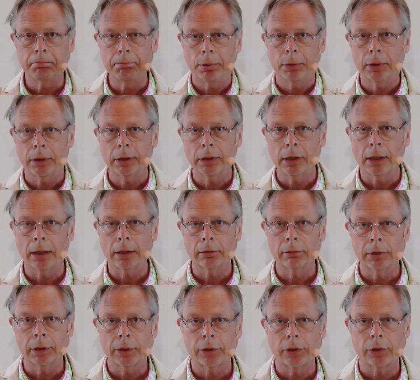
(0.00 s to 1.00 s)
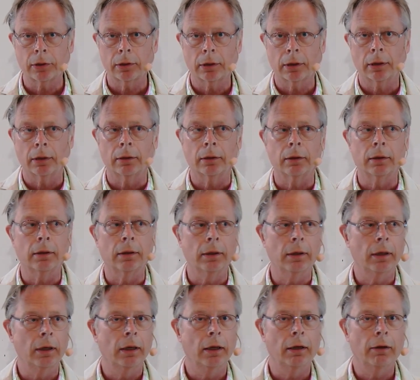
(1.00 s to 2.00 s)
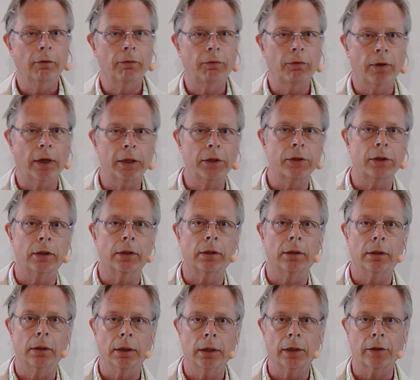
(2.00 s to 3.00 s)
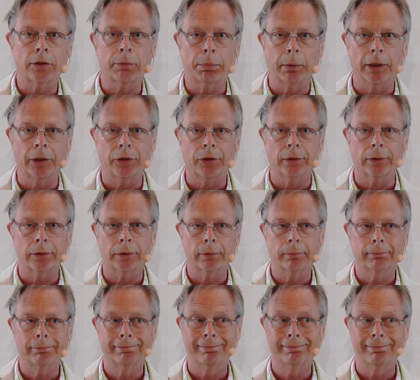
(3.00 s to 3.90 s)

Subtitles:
body language and facial expressions.